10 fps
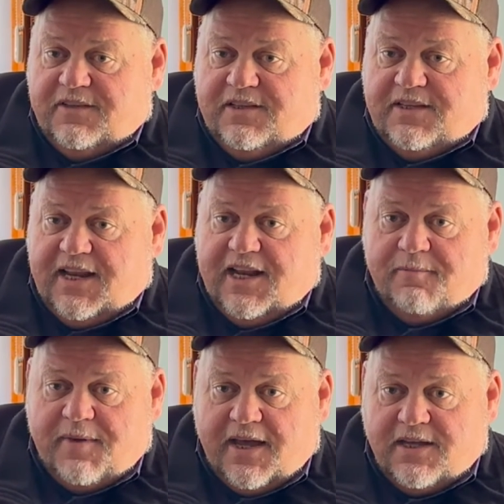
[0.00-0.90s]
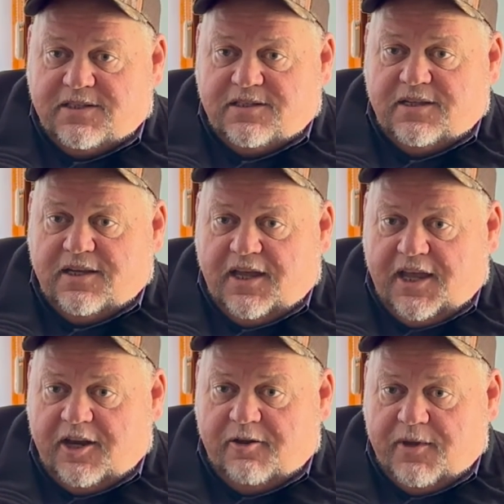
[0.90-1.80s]
TDM has an
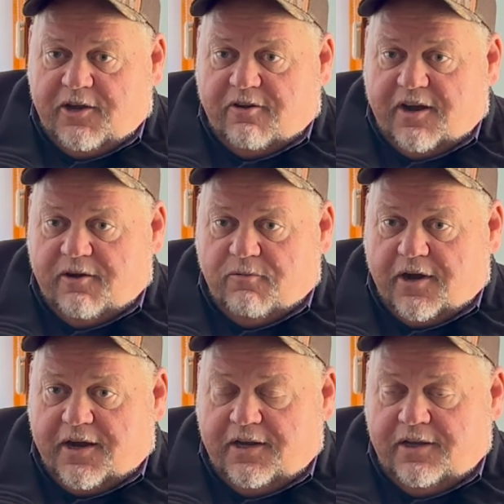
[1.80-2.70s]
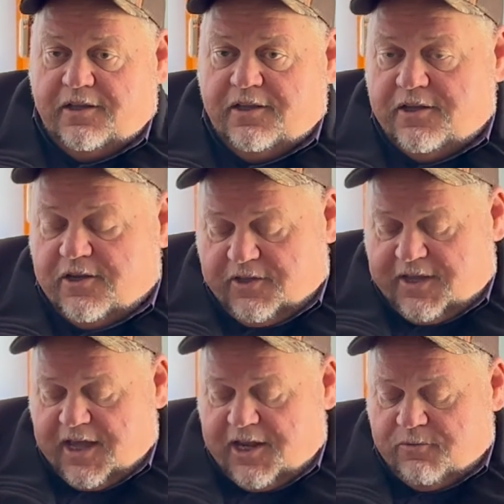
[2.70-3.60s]
intermediary working. The
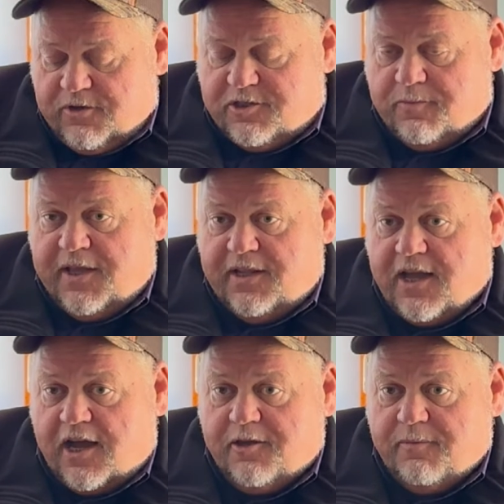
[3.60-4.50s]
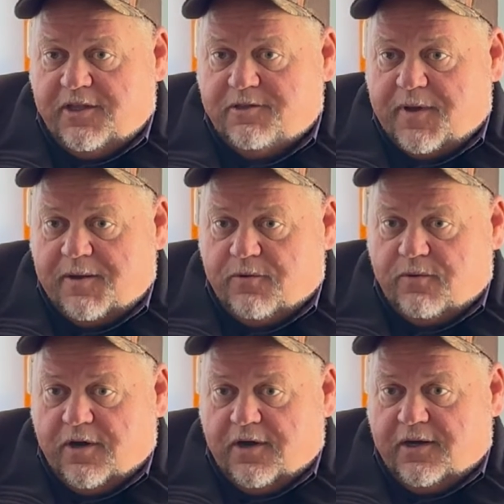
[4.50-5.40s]
county would submit documents,
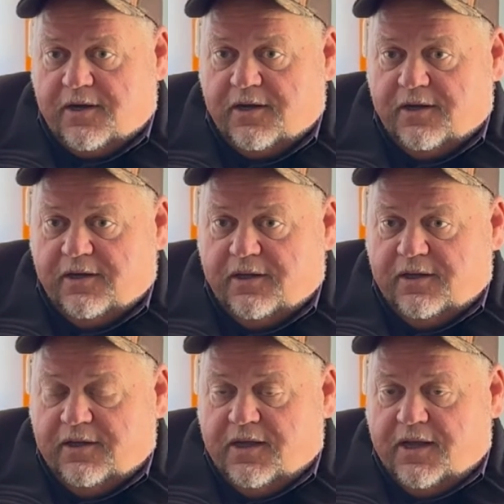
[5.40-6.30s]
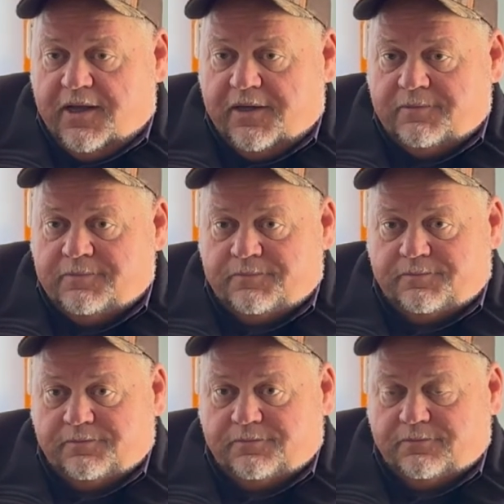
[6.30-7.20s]
paperwork.
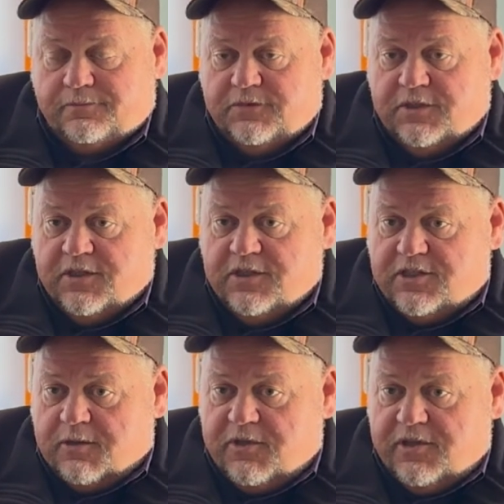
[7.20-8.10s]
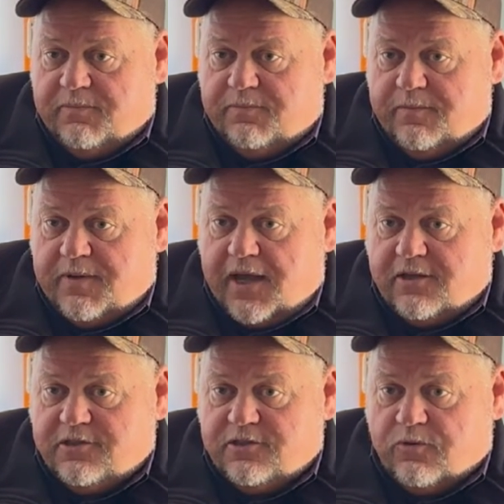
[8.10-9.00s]
Some of the
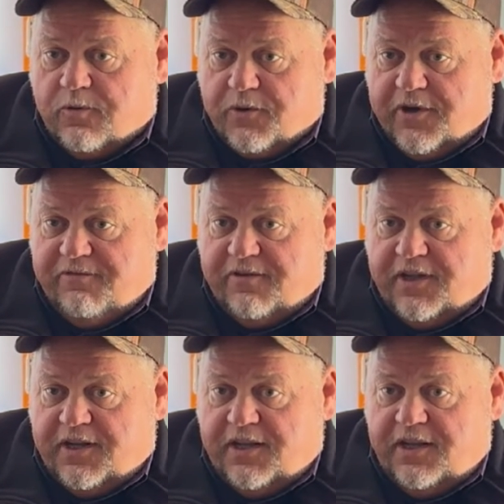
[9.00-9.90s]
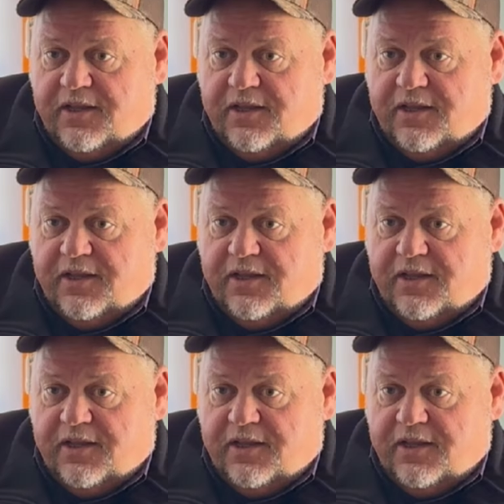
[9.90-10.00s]
houses were pre-funded.